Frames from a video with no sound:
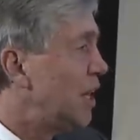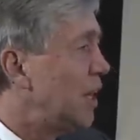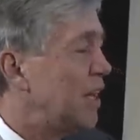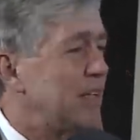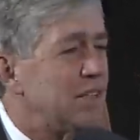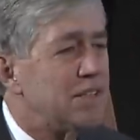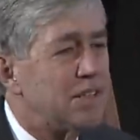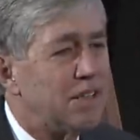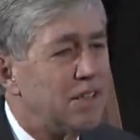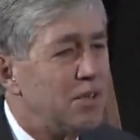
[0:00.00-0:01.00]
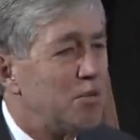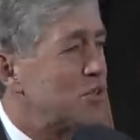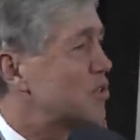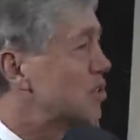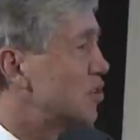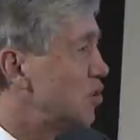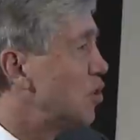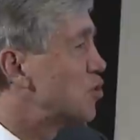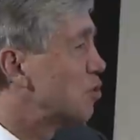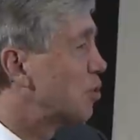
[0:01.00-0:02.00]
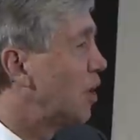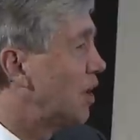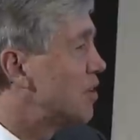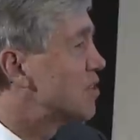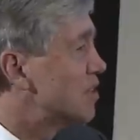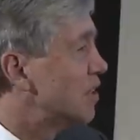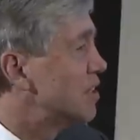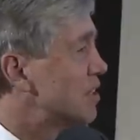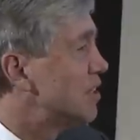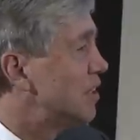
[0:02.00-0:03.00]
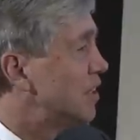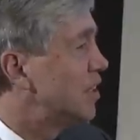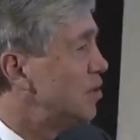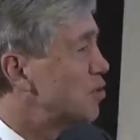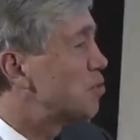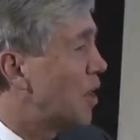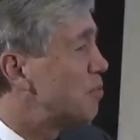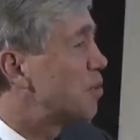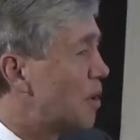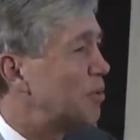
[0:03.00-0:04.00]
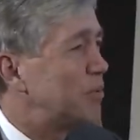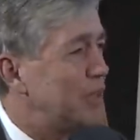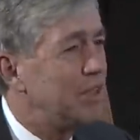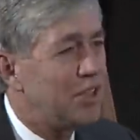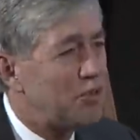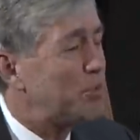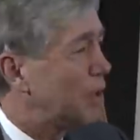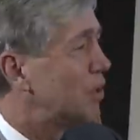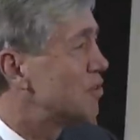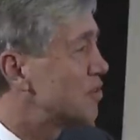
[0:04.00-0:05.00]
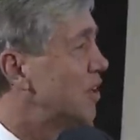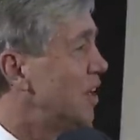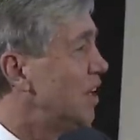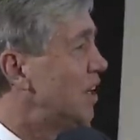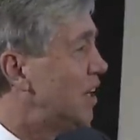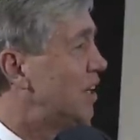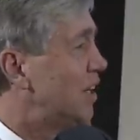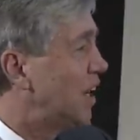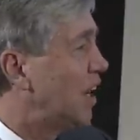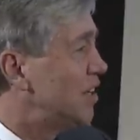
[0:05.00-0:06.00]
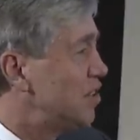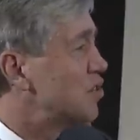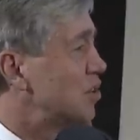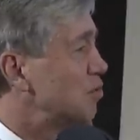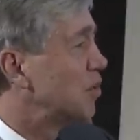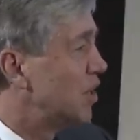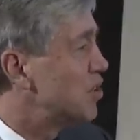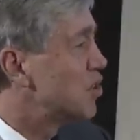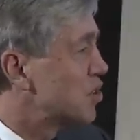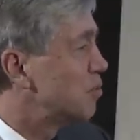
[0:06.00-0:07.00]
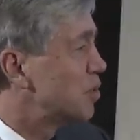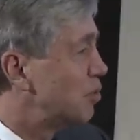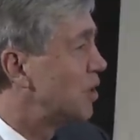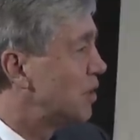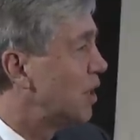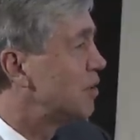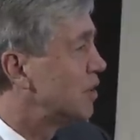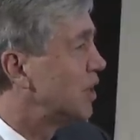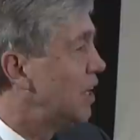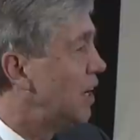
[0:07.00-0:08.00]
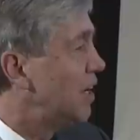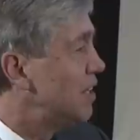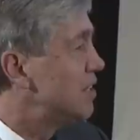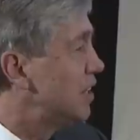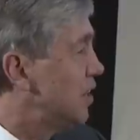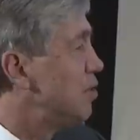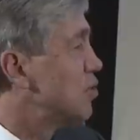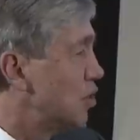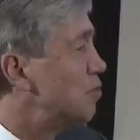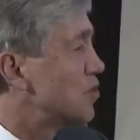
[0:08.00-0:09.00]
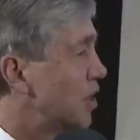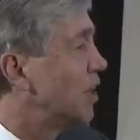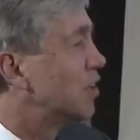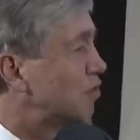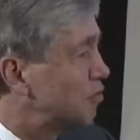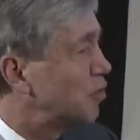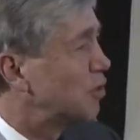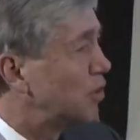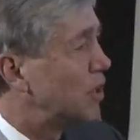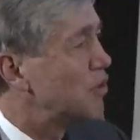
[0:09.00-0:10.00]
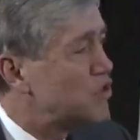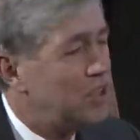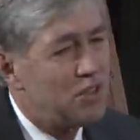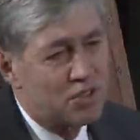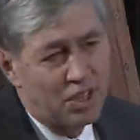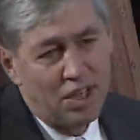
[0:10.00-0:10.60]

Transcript: And uh, it was no surprise that uh, he was pro probably his parents uh, had distant relationship to one another, and uh, he was homozygous for one of the genes